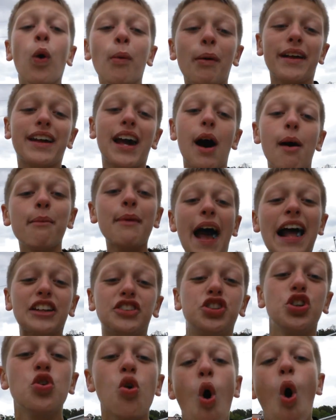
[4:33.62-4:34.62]
We'll be coming
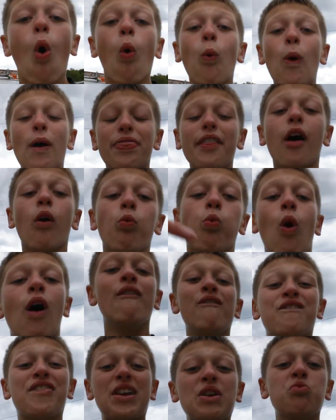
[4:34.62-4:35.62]
at you with a
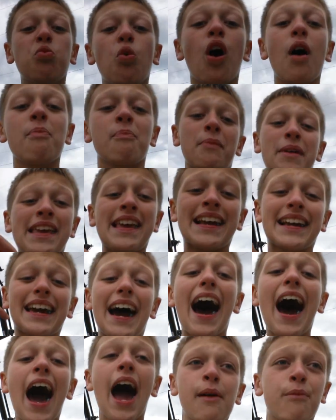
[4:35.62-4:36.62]
1v1, me and
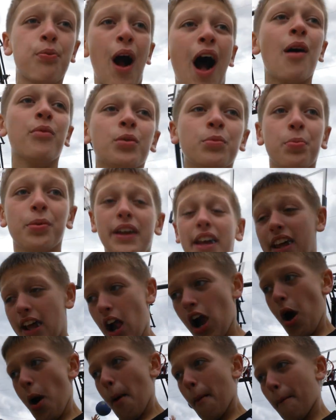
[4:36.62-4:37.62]
Kai, probably.
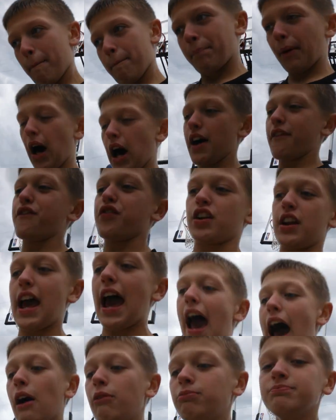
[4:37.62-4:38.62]
But for
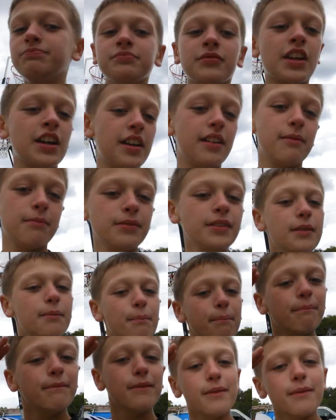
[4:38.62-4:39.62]
now, get
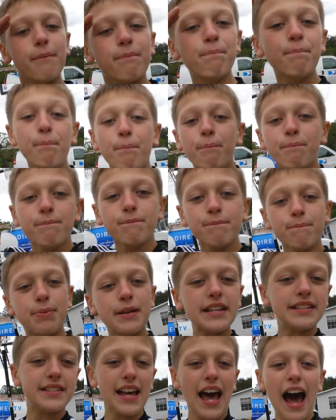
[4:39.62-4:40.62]

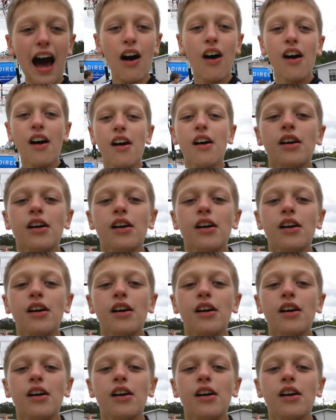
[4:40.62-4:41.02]
peace oh, out.